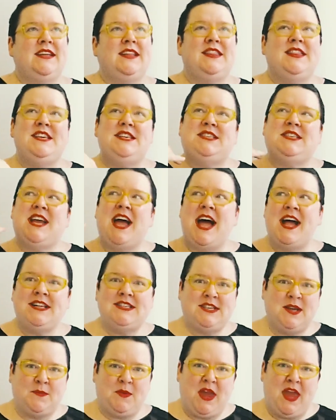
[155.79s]
this
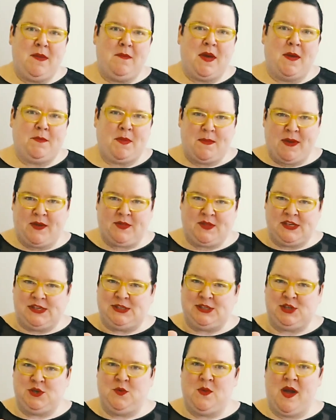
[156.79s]
concept came up about these
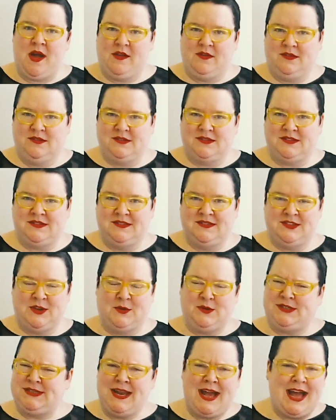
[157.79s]
two L's. So
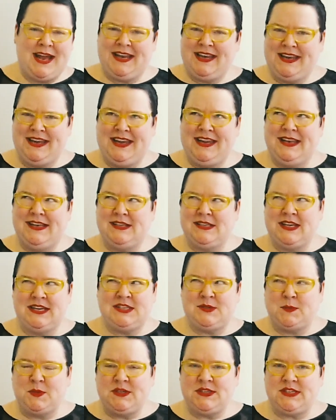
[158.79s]
it's not
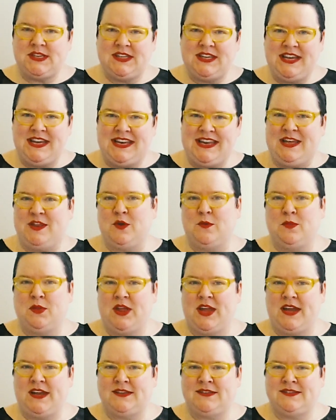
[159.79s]
explicitly in either
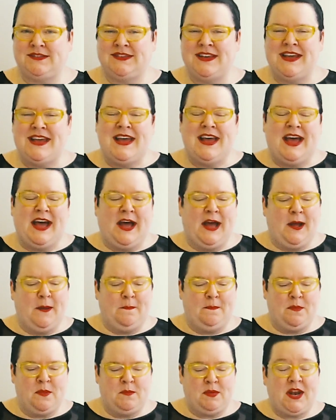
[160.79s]
place,
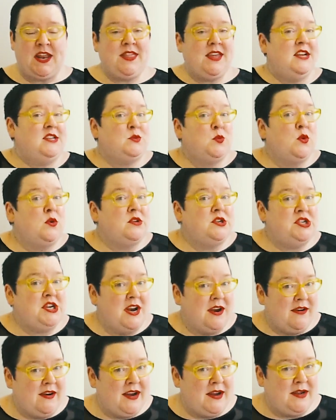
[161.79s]
but I think it's worth
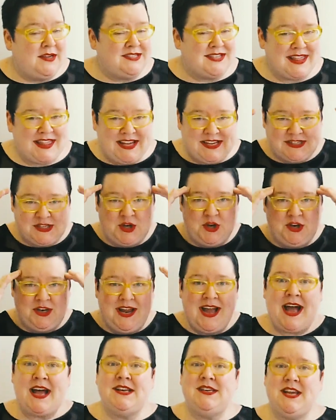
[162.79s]
sharing because I think it's a good
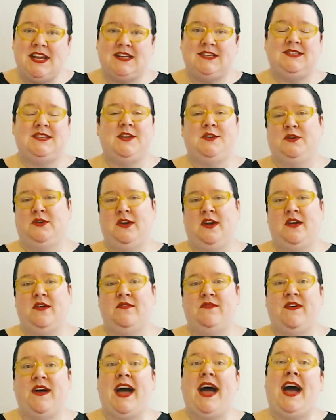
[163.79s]
context setter
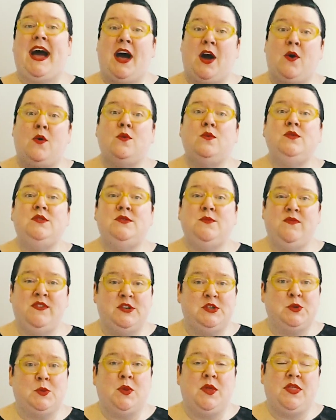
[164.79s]
of how
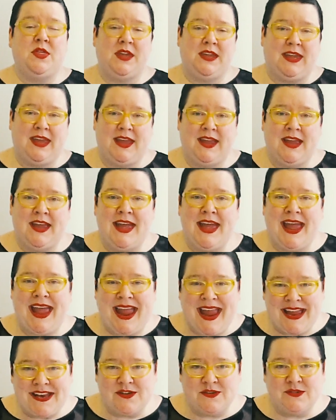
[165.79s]
visual thinking
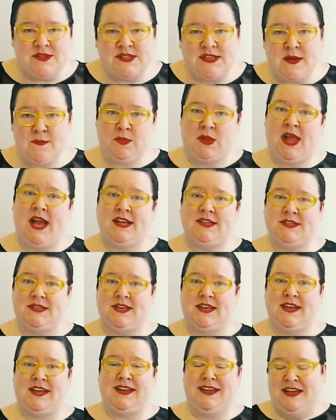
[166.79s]
handles
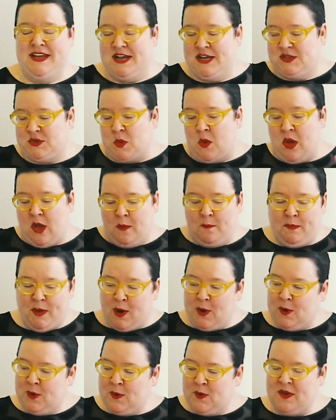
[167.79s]
complexity. So I'll
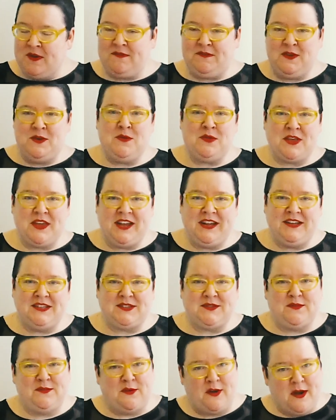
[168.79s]
borrow a few things
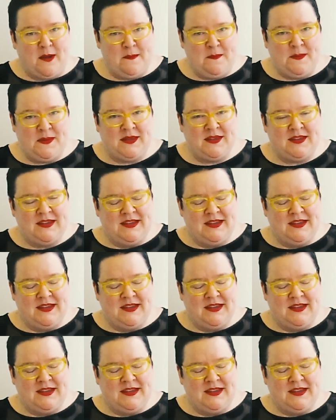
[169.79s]
from